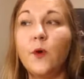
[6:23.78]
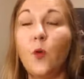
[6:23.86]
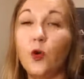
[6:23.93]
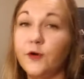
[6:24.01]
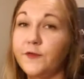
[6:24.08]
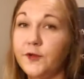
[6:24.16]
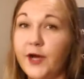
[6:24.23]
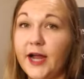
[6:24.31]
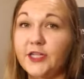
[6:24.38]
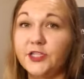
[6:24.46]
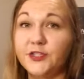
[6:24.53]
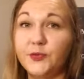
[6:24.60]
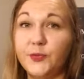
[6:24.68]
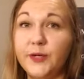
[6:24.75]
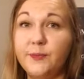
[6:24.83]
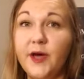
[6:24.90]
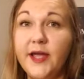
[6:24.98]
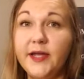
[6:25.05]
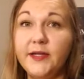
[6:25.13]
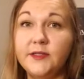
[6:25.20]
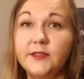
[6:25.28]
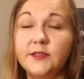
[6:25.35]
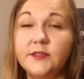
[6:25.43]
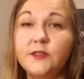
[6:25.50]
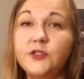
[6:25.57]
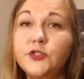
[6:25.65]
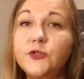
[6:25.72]
or if you're catching the replay,
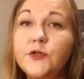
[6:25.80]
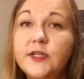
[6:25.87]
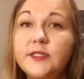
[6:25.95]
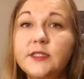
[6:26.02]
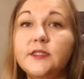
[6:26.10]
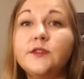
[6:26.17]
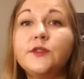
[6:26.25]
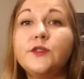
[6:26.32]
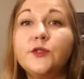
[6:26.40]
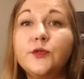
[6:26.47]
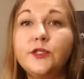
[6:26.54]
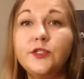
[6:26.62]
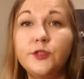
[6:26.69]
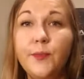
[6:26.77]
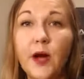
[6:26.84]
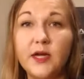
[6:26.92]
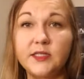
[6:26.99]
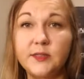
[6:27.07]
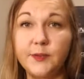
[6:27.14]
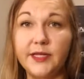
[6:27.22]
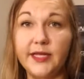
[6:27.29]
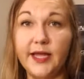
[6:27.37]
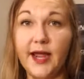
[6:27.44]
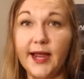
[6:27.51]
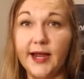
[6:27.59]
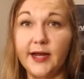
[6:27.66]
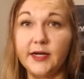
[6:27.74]
do this as soon as you possibly
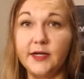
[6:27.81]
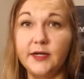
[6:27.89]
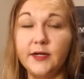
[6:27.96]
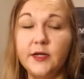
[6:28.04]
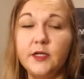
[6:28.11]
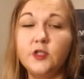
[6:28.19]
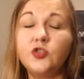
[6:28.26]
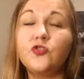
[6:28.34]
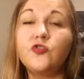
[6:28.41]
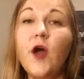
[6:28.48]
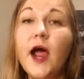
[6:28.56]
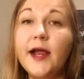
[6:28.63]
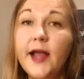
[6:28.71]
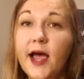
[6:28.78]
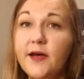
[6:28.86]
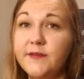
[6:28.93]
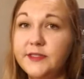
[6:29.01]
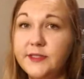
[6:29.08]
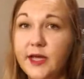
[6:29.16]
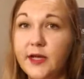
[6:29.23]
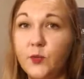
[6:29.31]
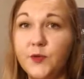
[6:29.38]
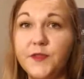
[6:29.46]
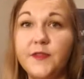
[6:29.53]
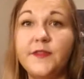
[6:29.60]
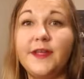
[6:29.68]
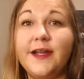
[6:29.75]
can. Try to have it done
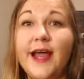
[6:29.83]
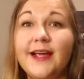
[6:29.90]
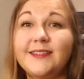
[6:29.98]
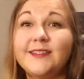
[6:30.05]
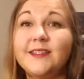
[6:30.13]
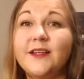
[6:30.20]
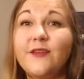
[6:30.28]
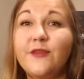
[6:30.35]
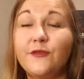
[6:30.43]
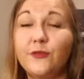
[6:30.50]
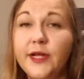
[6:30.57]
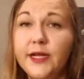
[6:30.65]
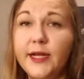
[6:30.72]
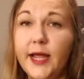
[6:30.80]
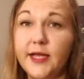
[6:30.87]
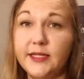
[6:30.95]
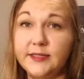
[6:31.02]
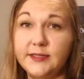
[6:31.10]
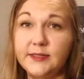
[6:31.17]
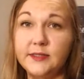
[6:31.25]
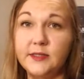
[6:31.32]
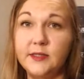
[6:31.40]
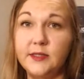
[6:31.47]
within the next 3 days.